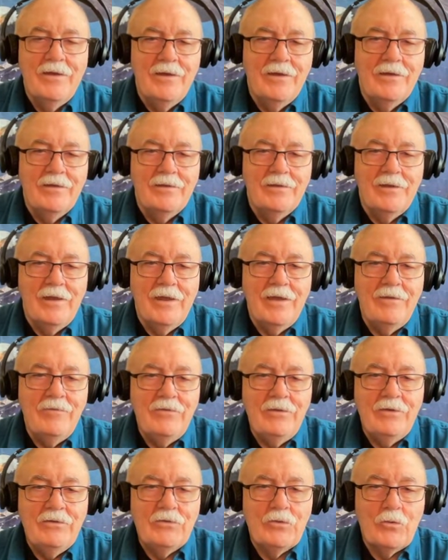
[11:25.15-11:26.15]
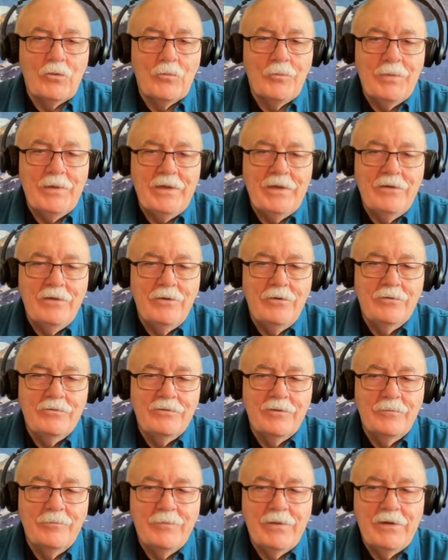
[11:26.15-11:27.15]
Navy torpedoes
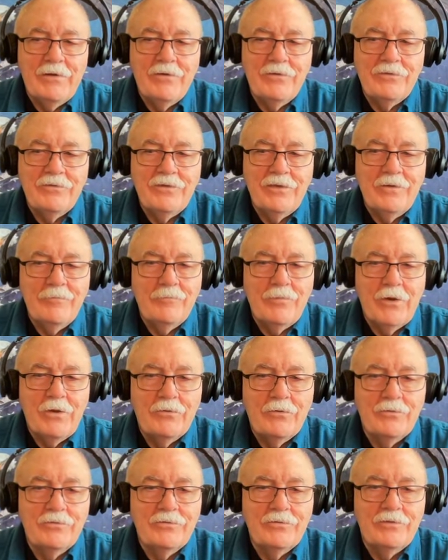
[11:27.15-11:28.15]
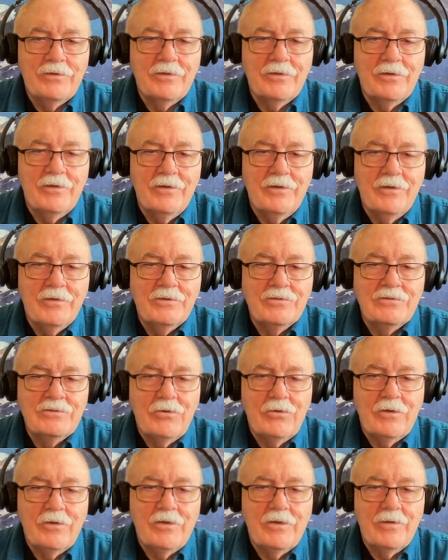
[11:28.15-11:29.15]
embarrassing post
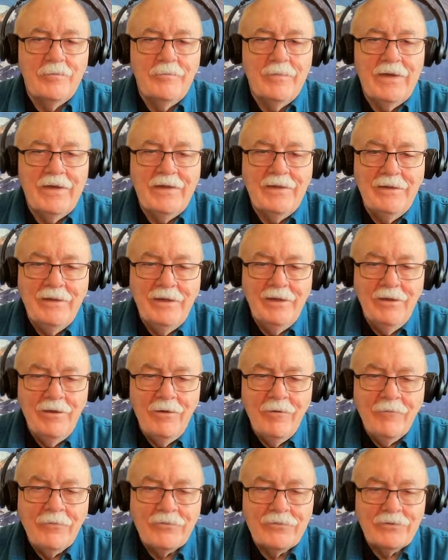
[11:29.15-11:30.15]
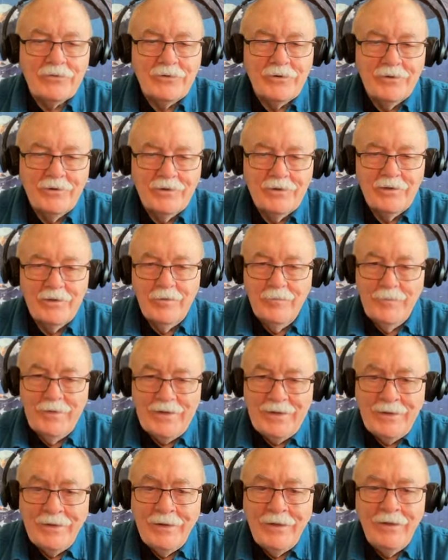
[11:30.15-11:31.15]
showing commanding officer,
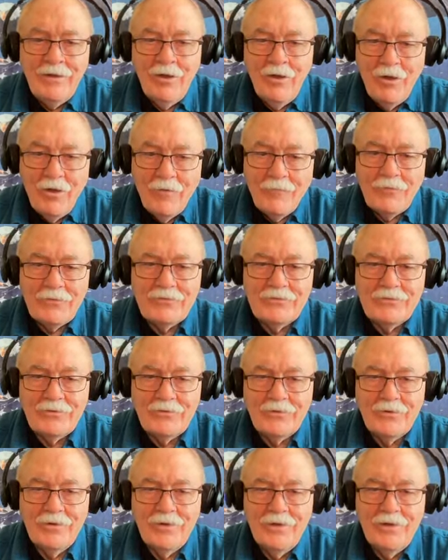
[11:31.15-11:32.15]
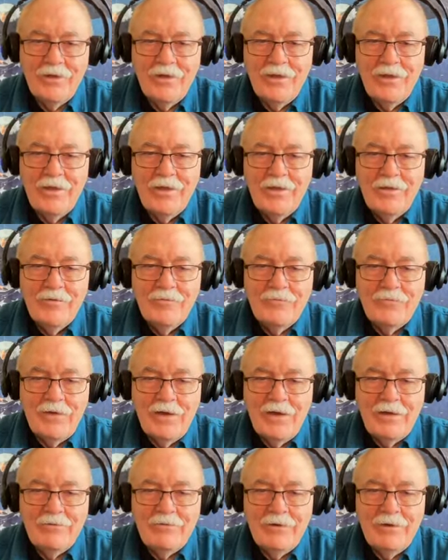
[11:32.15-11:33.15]
commanding officer
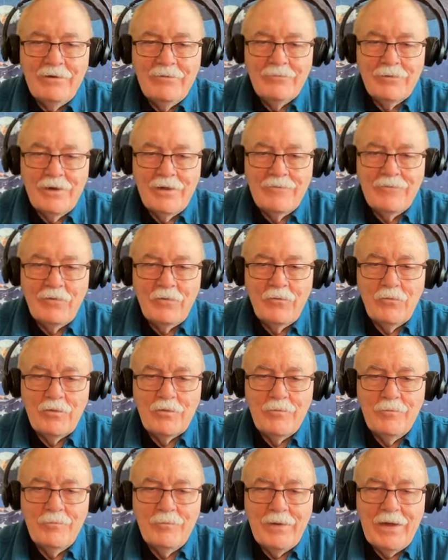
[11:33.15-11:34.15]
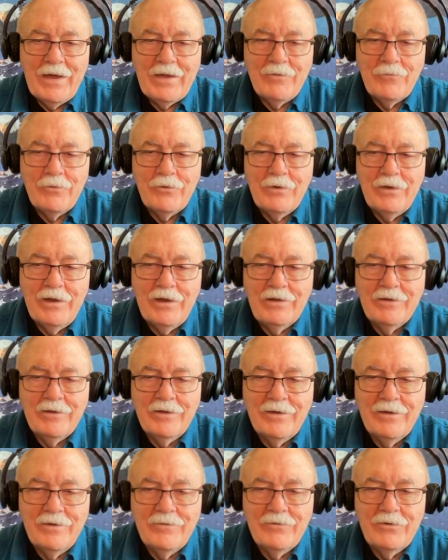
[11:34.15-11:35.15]
firing rifle with backward and
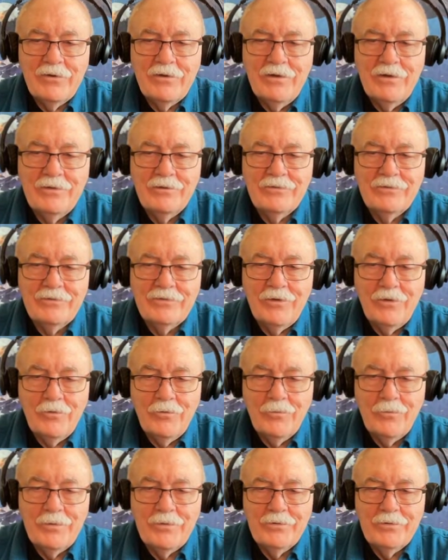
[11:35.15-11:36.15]
covered scope.